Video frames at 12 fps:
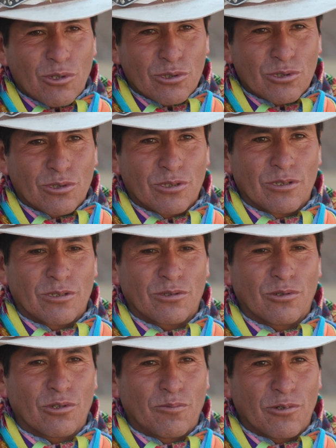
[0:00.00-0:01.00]
Our
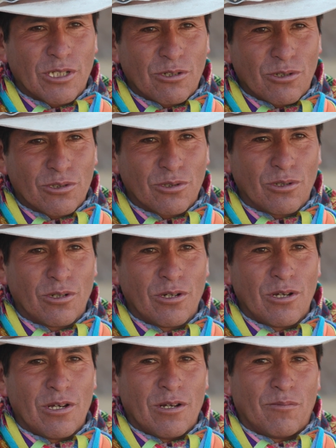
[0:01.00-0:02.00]
prayers were answered a
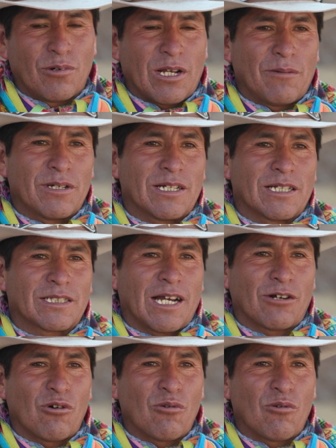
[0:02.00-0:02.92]
couple of years ago